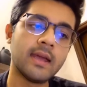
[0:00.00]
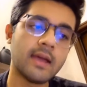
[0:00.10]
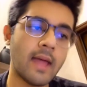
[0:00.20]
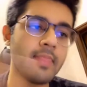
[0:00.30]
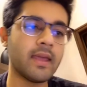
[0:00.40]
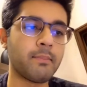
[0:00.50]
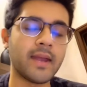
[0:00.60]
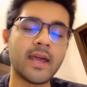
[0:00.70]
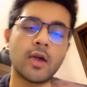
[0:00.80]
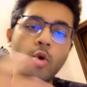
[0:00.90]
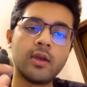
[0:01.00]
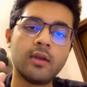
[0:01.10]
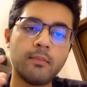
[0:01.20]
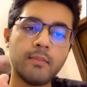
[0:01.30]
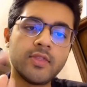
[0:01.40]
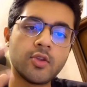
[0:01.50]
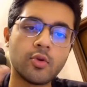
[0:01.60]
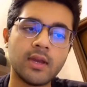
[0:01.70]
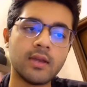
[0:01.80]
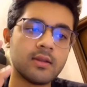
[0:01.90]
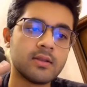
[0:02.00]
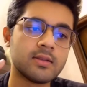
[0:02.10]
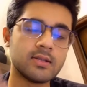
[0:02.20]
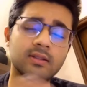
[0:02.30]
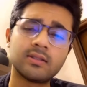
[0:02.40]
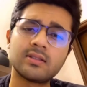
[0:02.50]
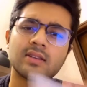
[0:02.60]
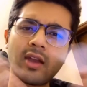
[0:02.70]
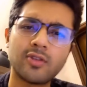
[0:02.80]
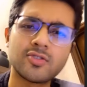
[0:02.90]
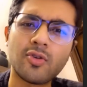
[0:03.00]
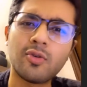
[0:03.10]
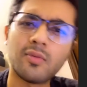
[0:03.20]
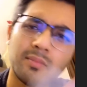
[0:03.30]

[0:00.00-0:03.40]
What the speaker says: and they play a role in methionine synthesis and also